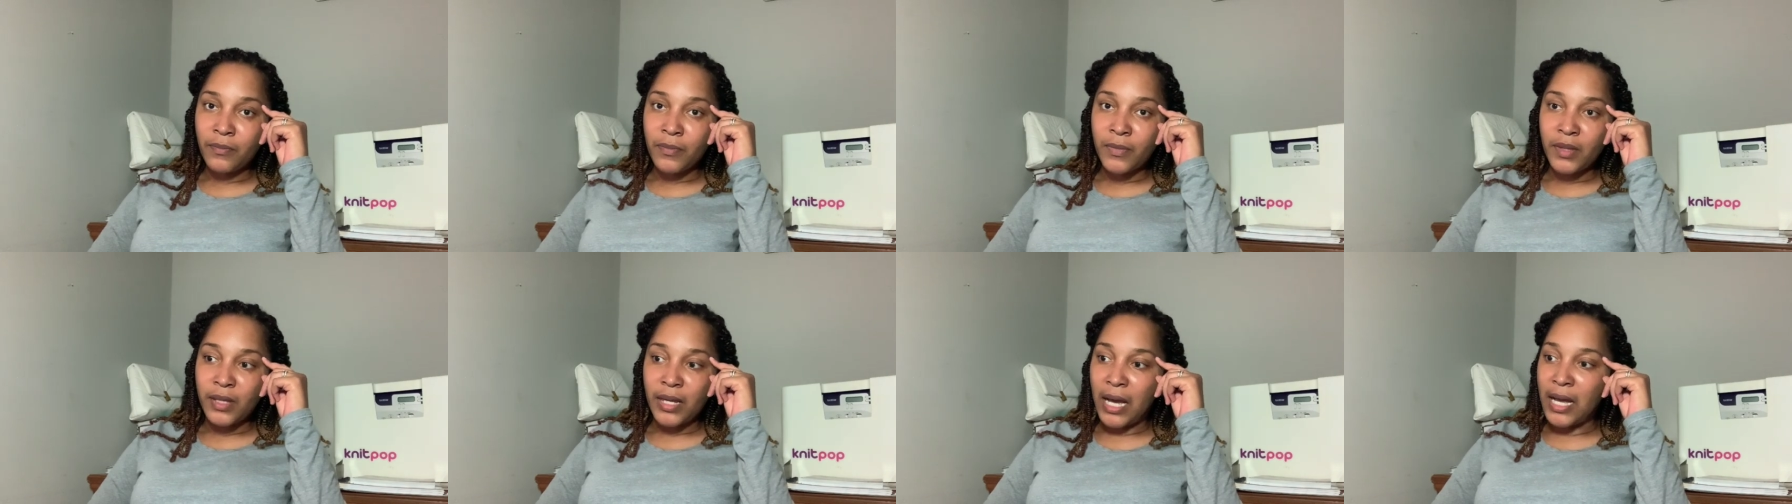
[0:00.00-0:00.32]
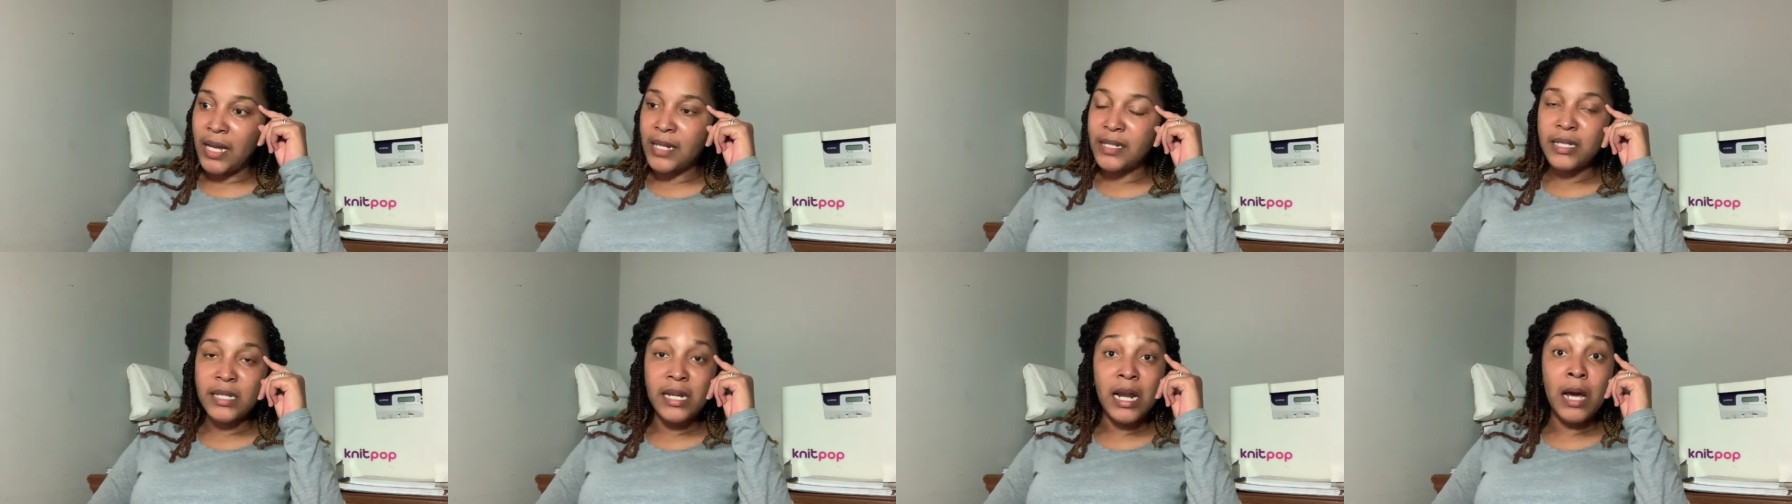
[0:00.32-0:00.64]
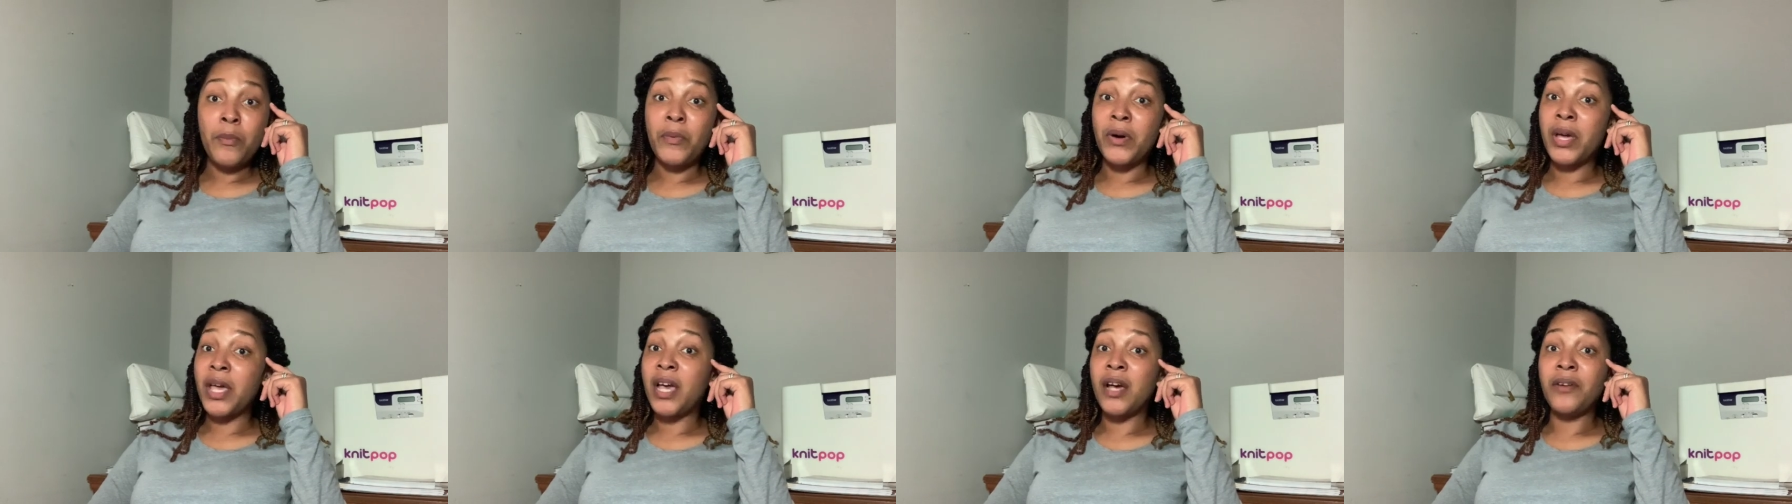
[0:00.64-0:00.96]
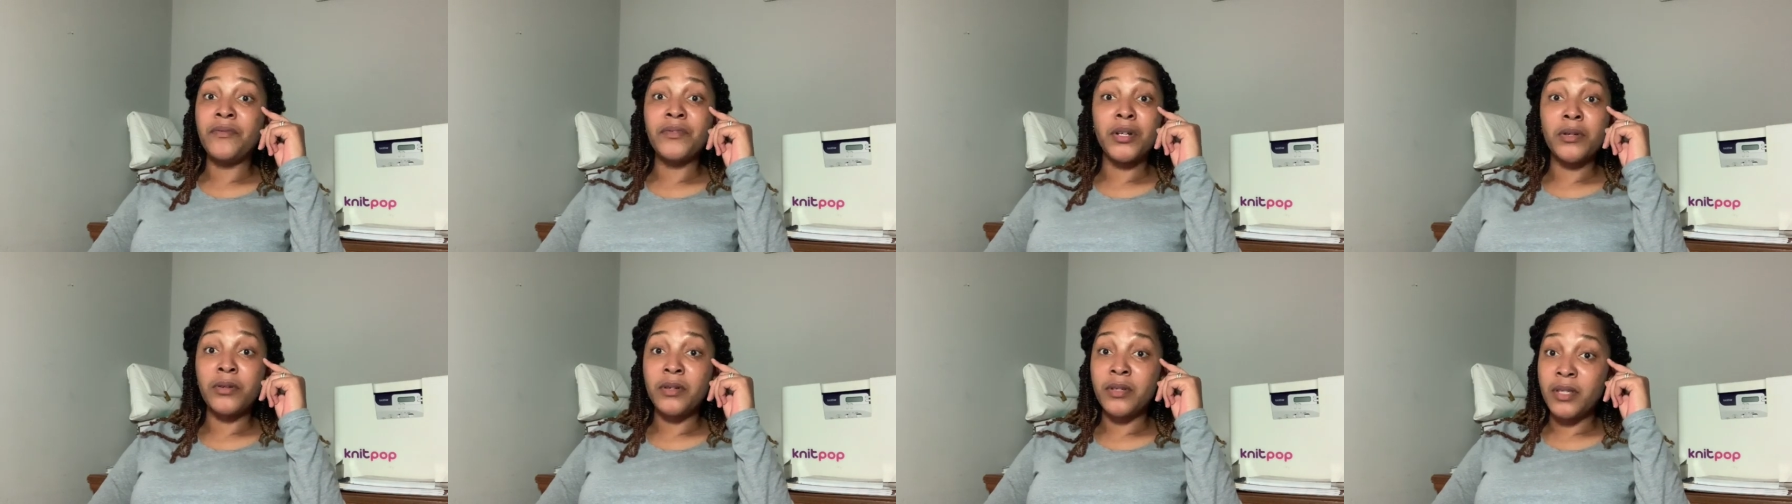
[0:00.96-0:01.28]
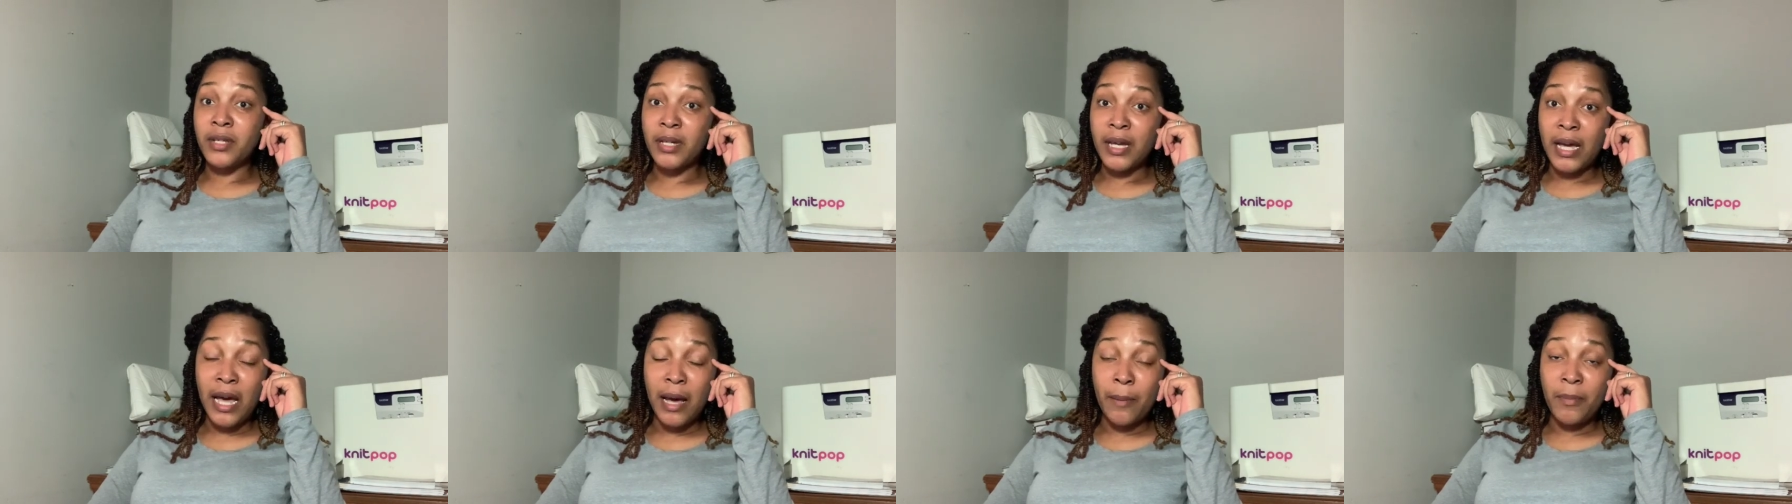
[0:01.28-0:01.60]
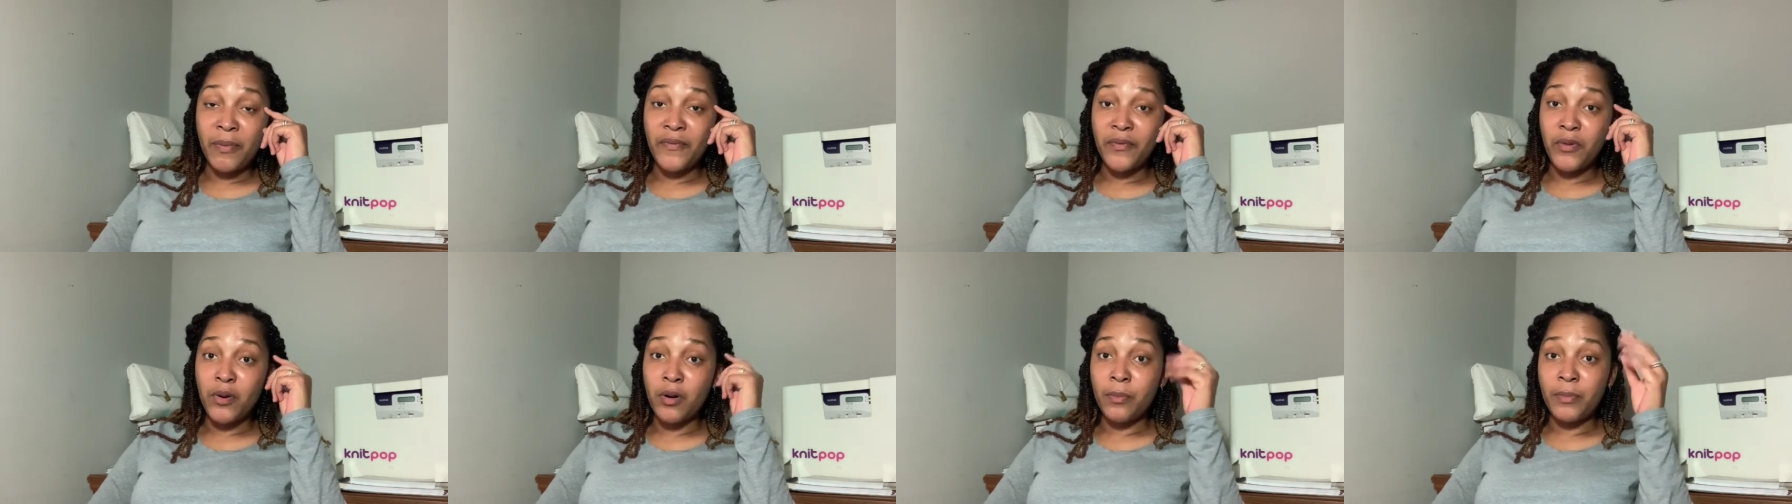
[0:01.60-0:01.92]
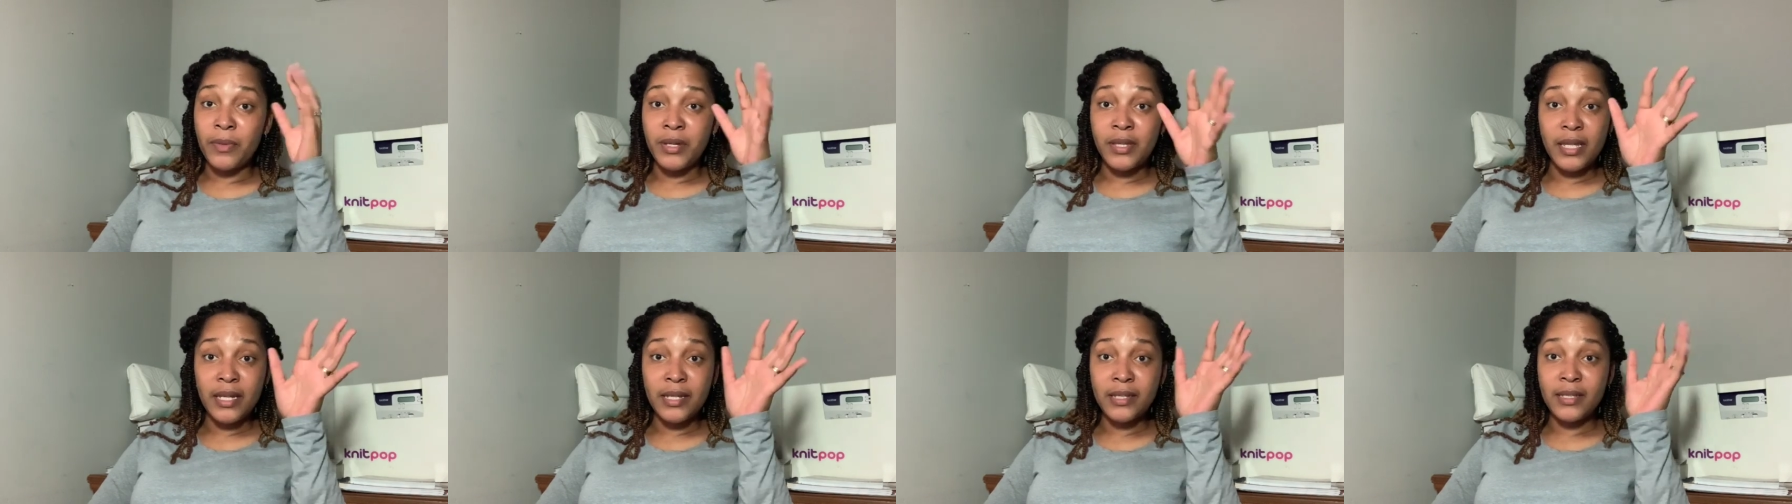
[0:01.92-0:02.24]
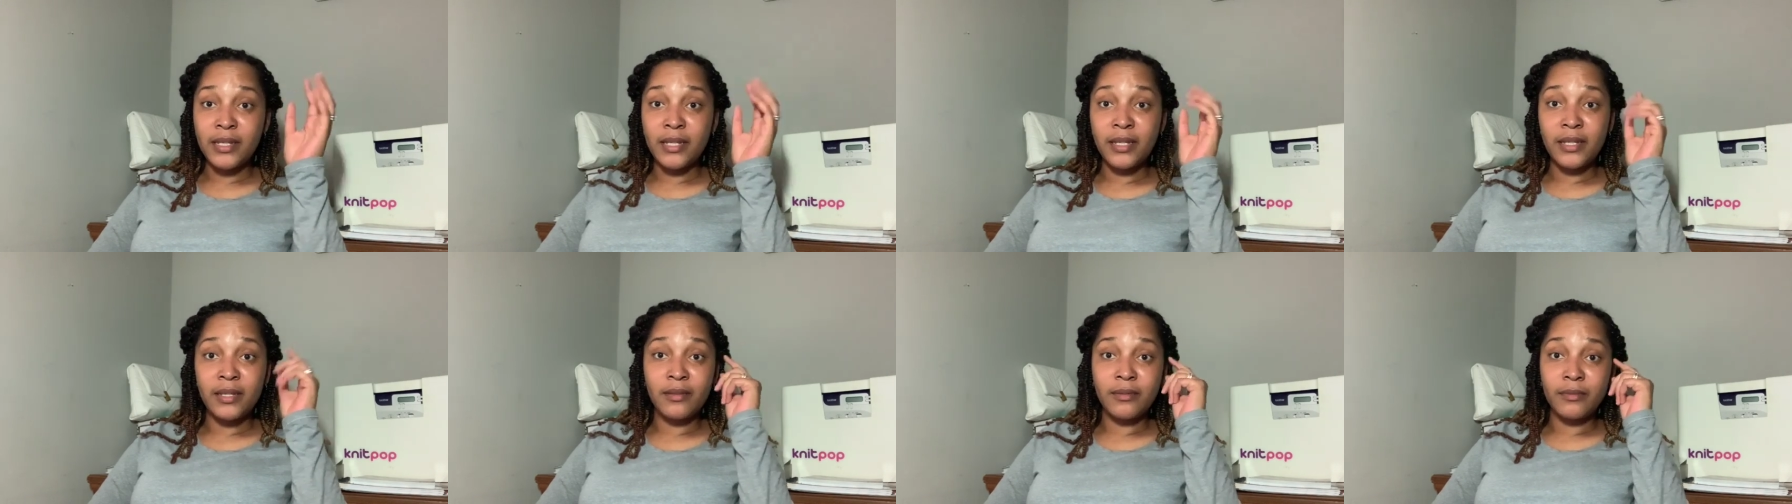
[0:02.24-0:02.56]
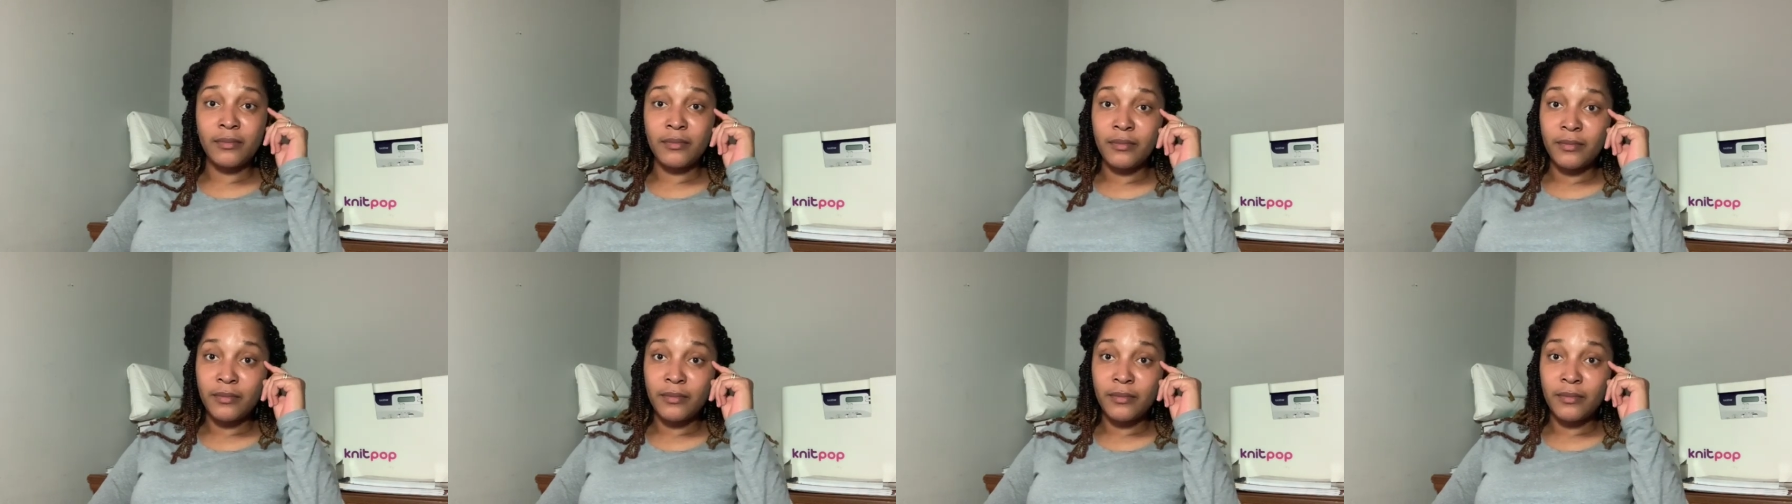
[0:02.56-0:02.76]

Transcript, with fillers: God said, I will have no other God before me. That's it.